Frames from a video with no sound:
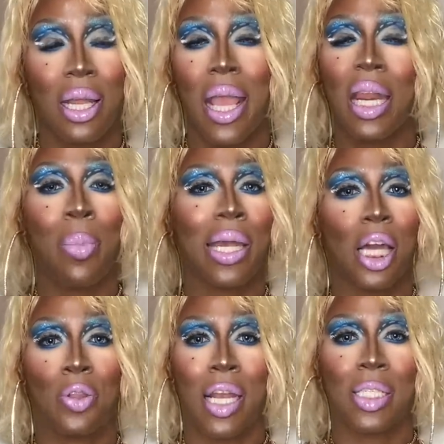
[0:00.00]
And
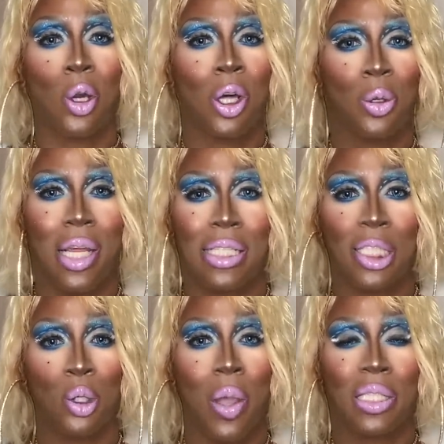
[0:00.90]
anybody out there that's going through this
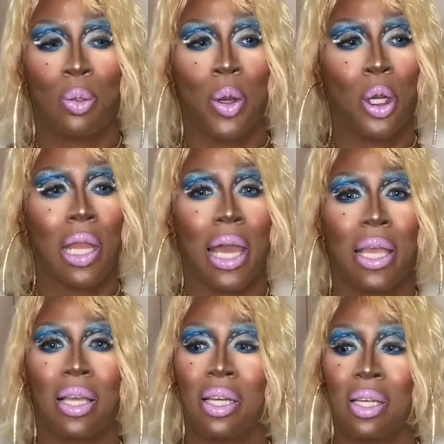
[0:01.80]
situation where you're
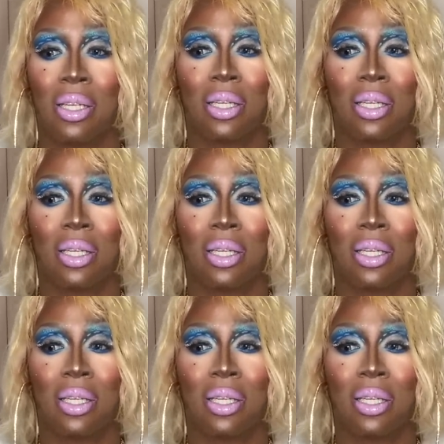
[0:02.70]
like,